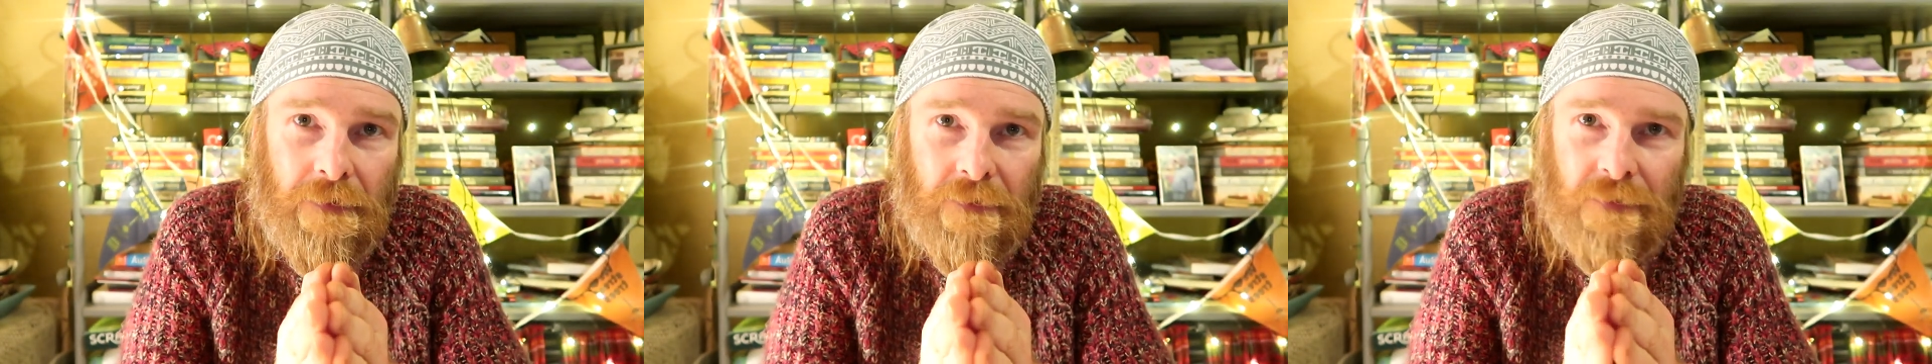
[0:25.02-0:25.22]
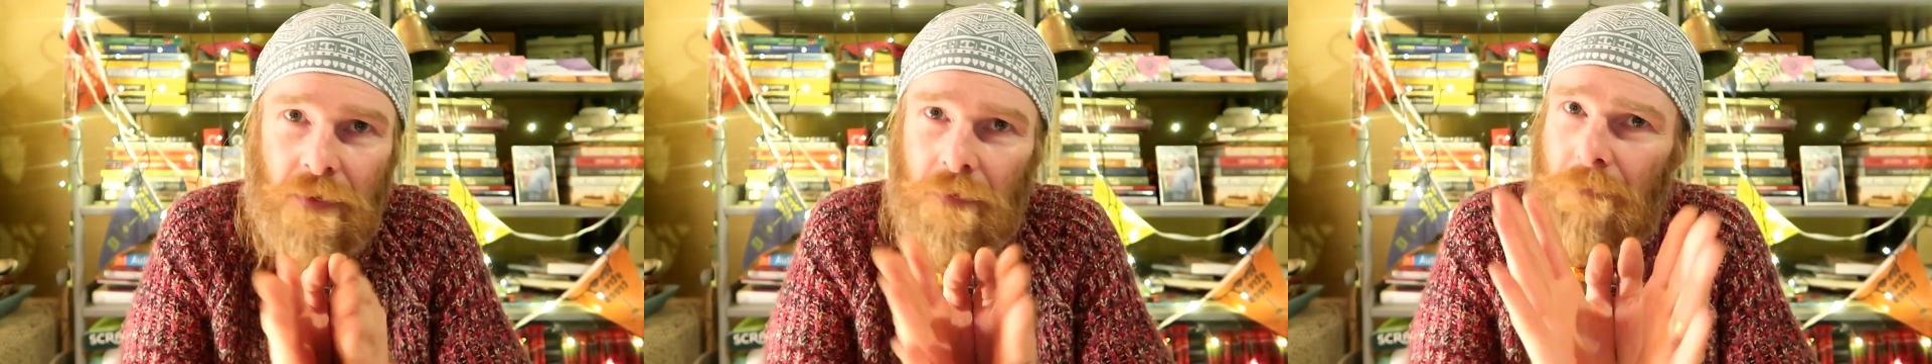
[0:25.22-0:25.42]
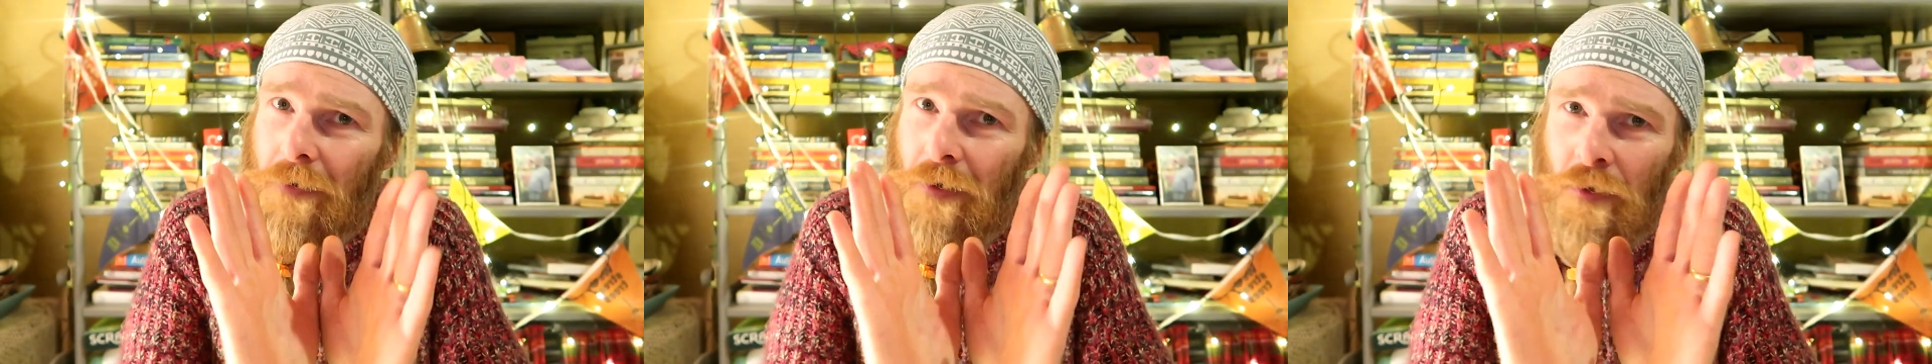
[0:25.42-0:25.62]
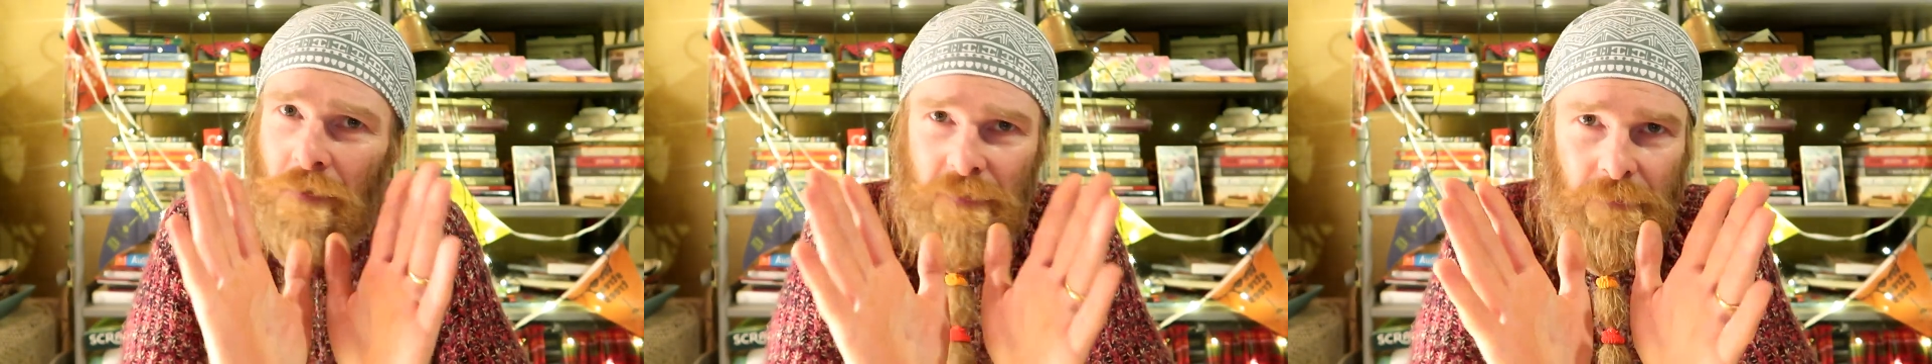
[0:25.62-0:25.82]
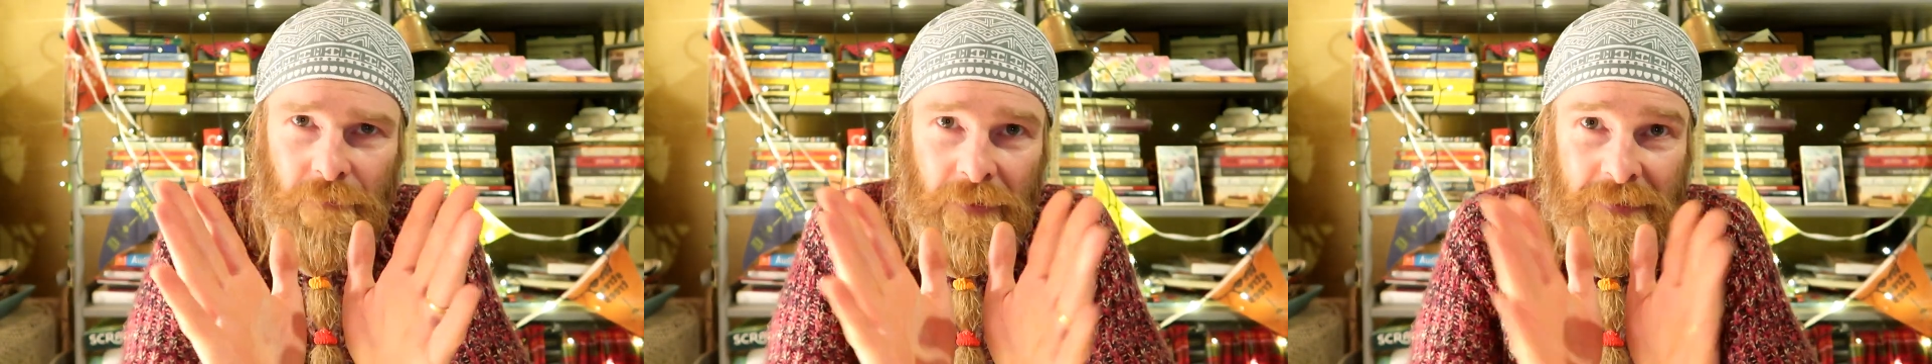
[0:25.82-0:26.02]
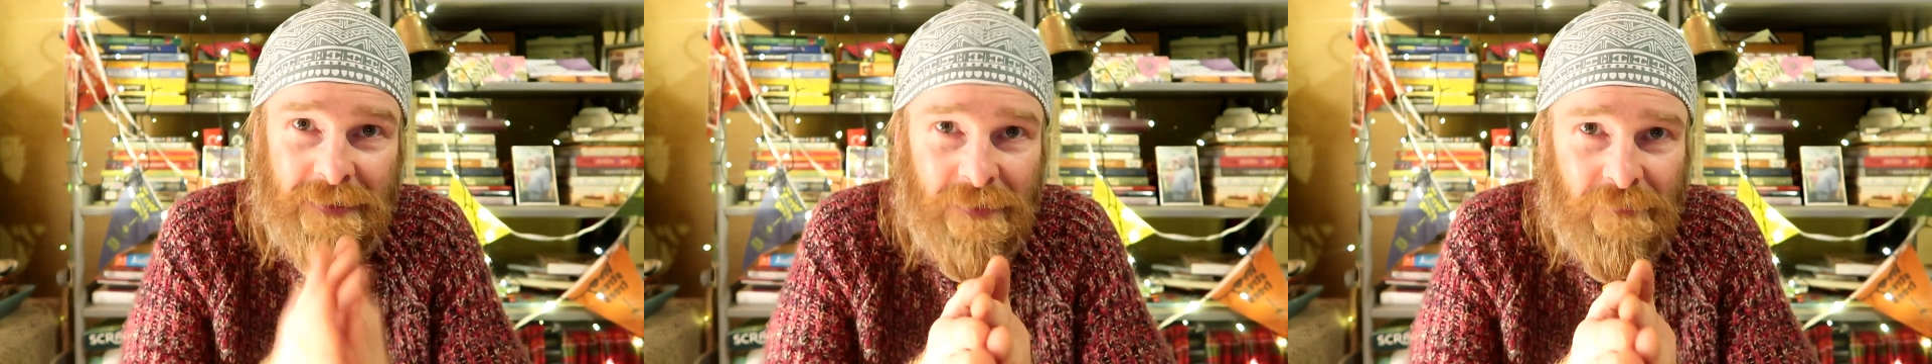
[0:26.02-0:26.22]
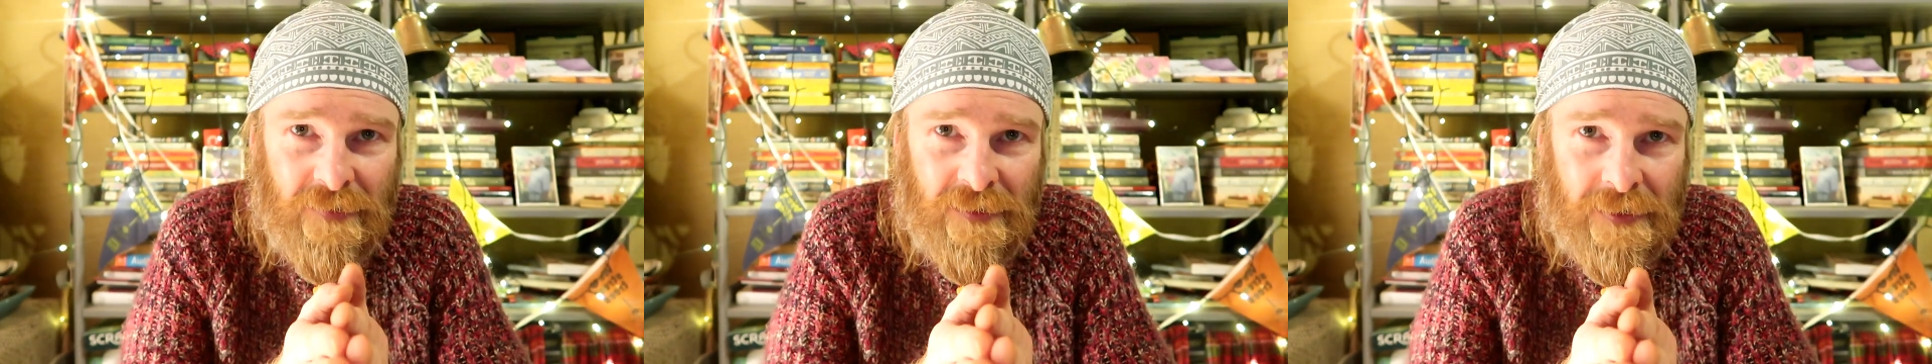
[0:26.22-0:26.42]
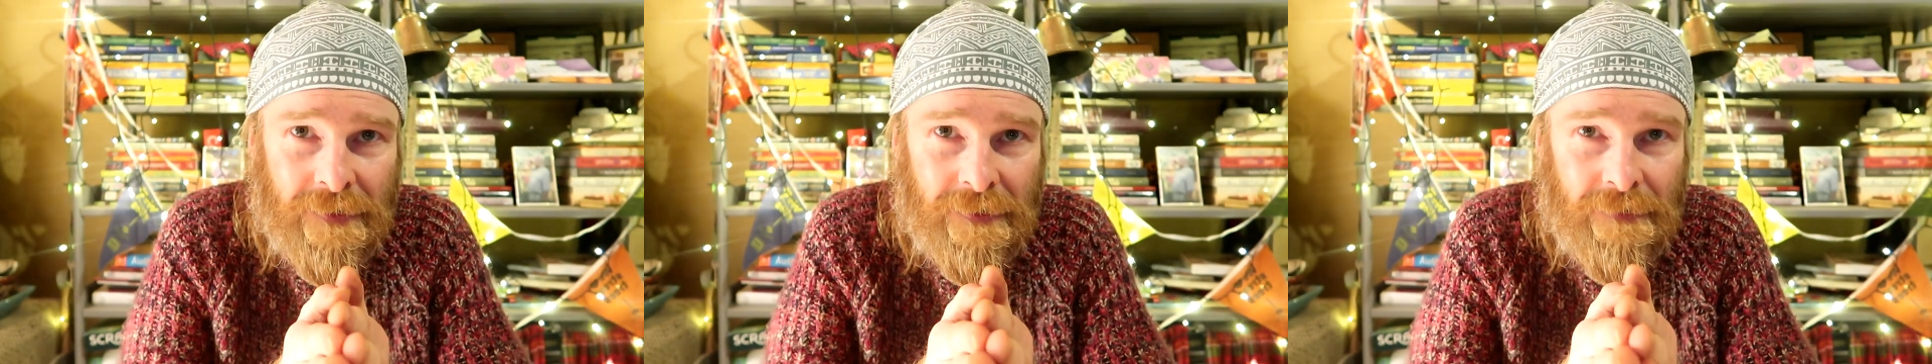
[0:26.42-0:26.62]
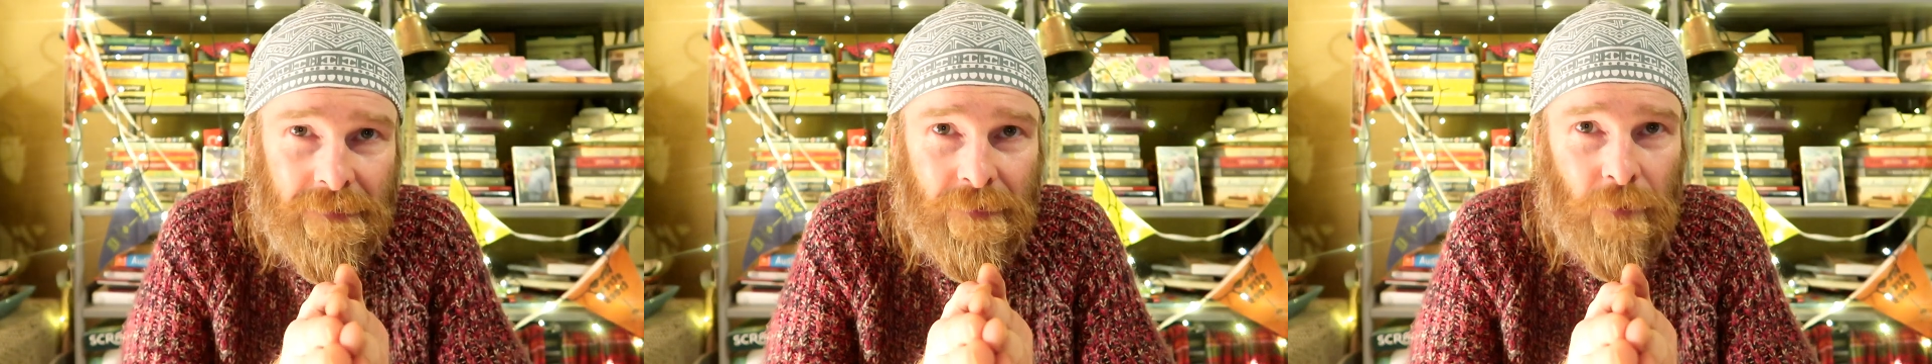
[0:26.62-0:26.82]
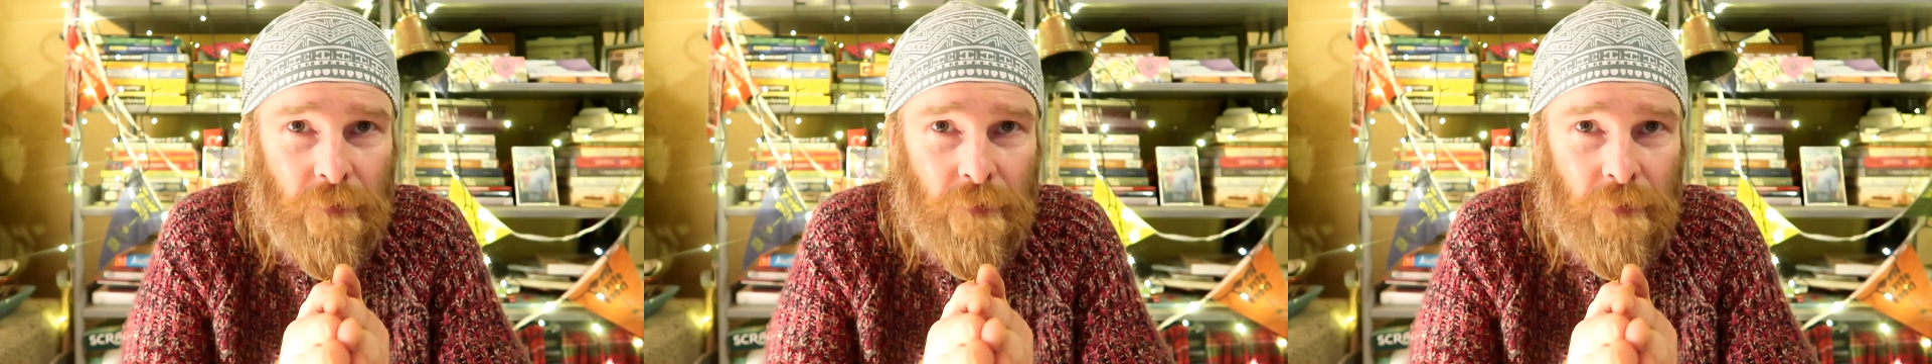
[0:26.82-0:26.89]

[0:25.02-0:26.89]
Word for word: So lots of festivities,